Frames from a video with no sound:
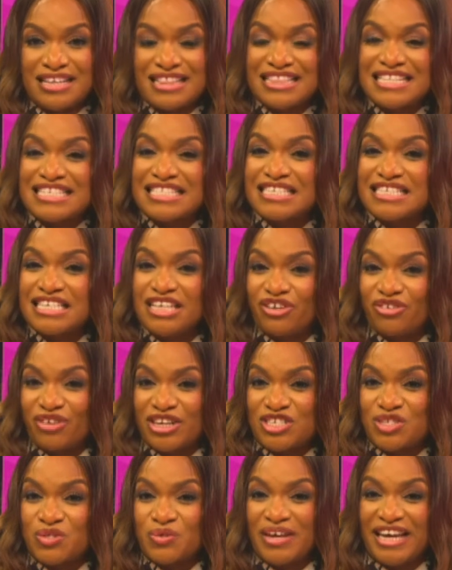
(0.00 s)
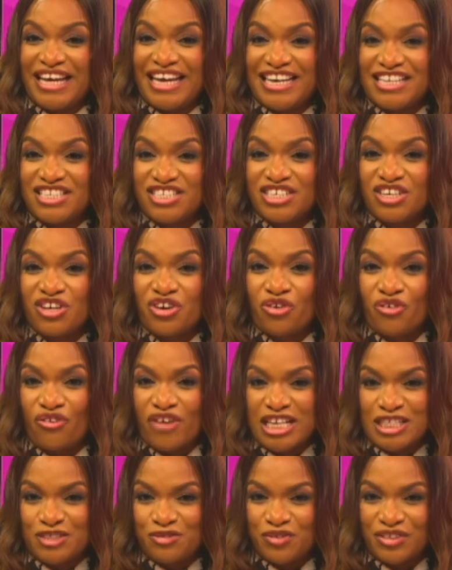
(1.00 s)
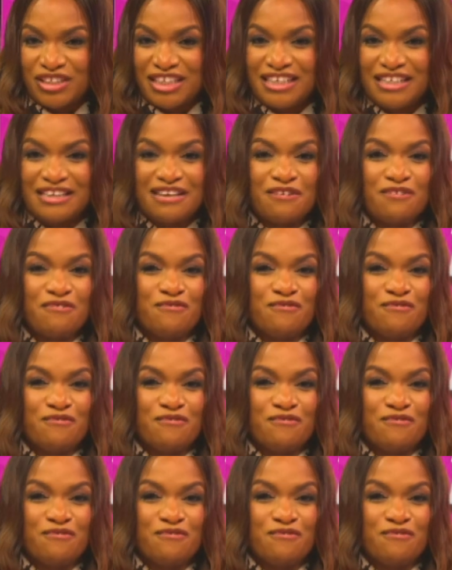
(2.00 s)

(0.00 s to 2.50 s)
the secrets to aging gracefully,